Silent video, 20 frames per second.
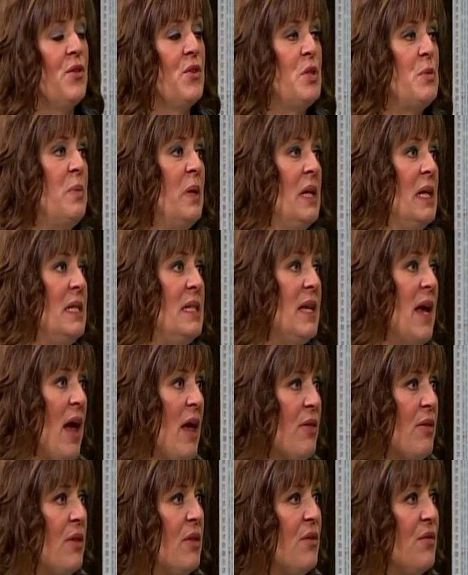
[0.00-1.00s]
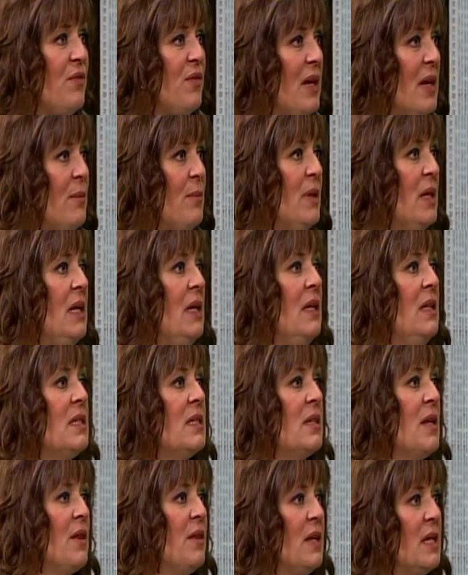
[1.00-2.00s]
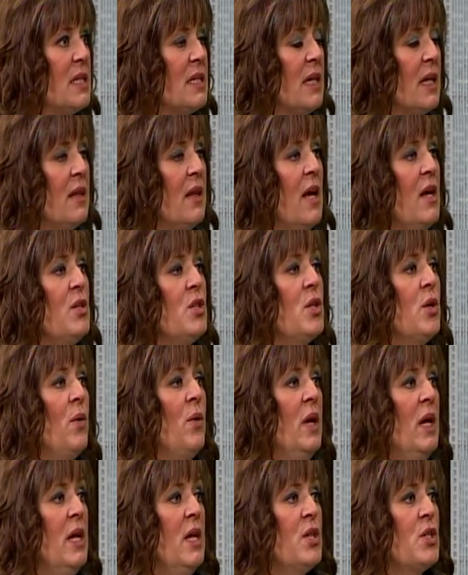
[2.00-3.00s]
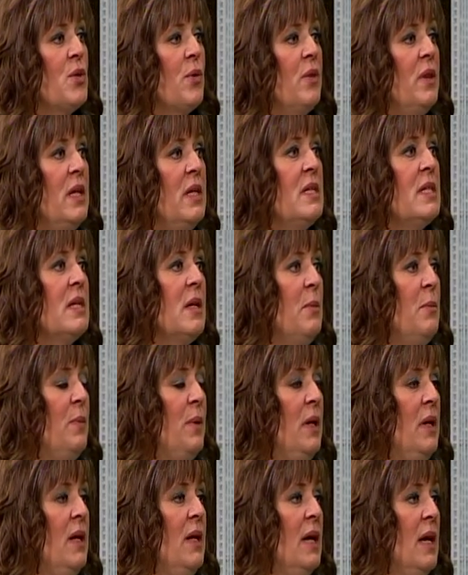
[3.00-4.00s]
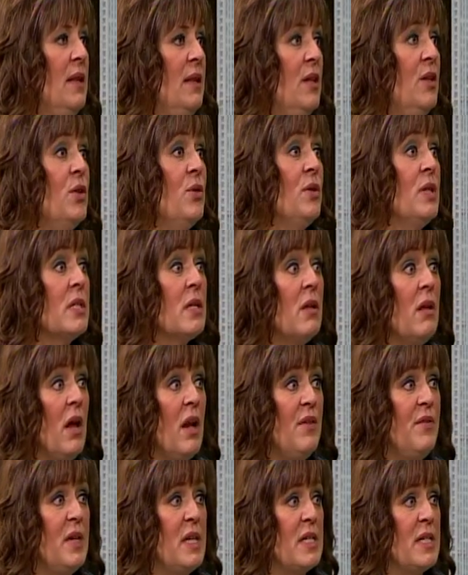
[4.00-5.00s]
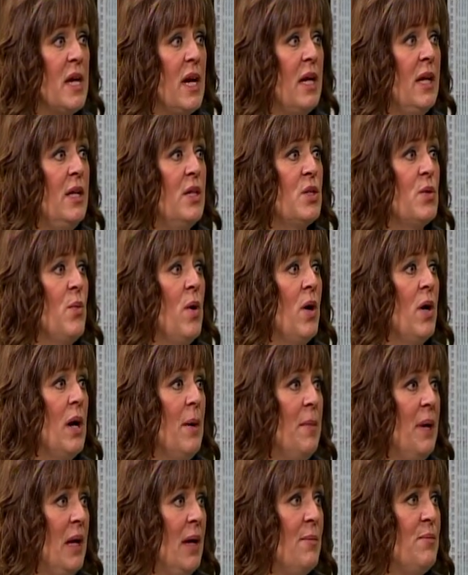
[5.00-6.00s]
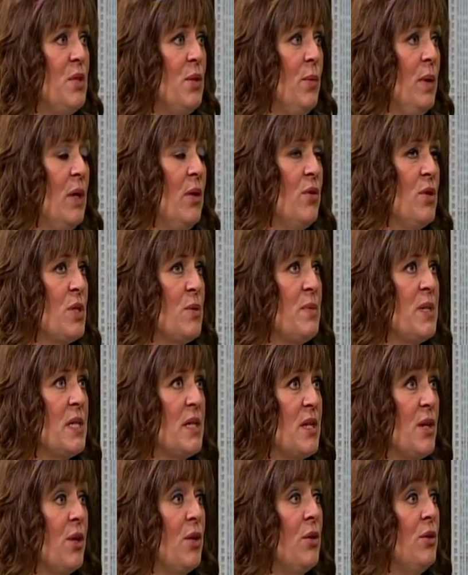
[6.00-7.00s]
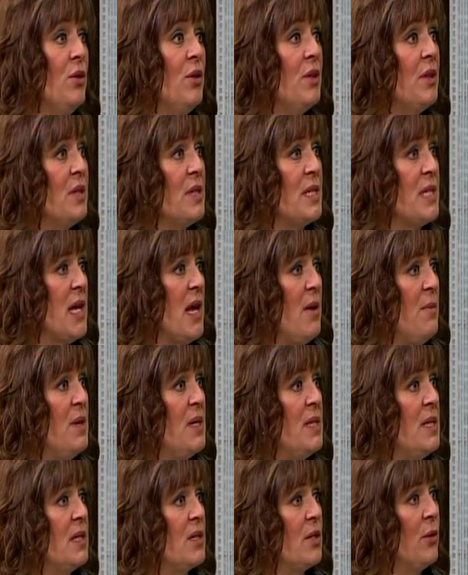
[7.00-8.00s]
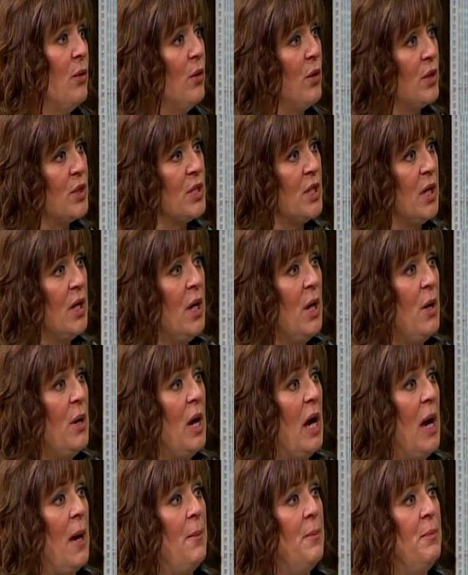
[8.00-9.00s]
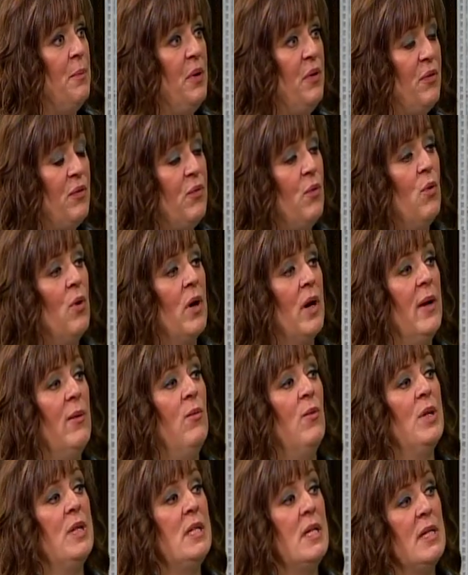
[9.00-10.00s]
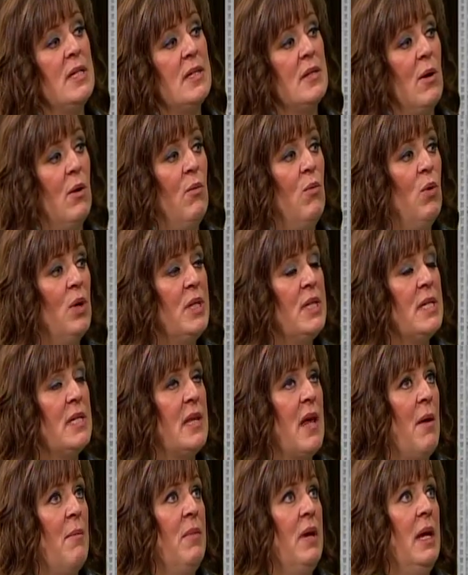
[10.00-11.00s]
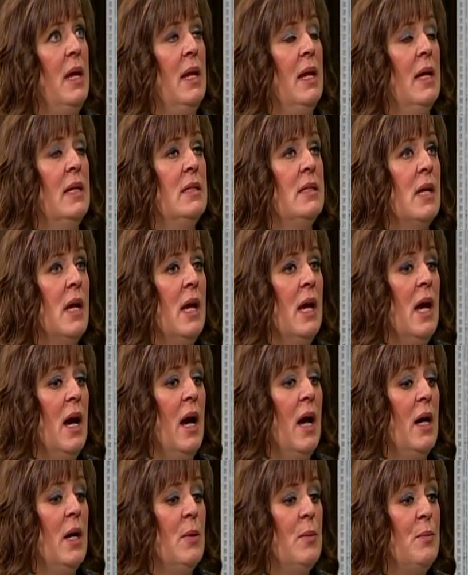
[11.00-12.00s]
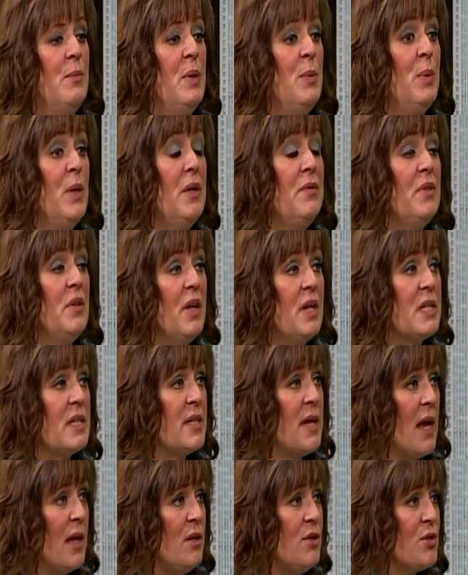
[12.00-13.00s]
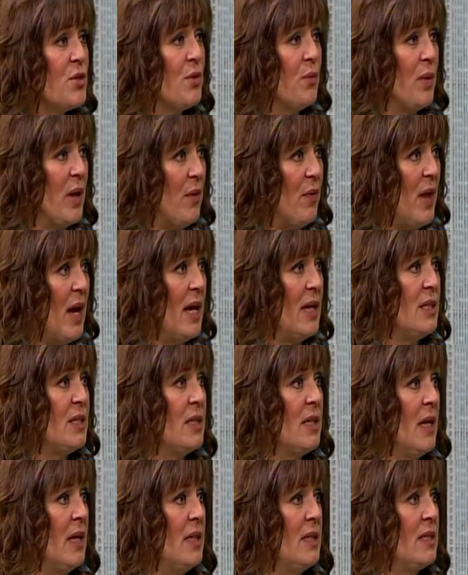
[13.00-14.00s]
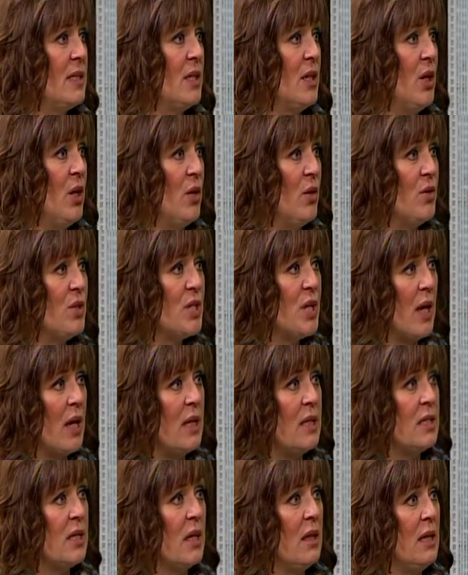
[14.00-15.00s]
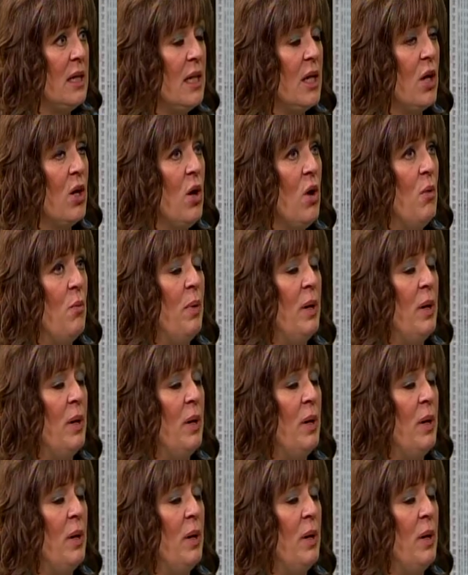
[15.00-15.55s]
If there's been a death in the family, so things like that. So things can be, and then there is a lot of anxiety as well coming up to it. Christmas isn't going to look the same as it's looked before, and what does that mean? And people have a lot of sadness around that. That's, to let it go.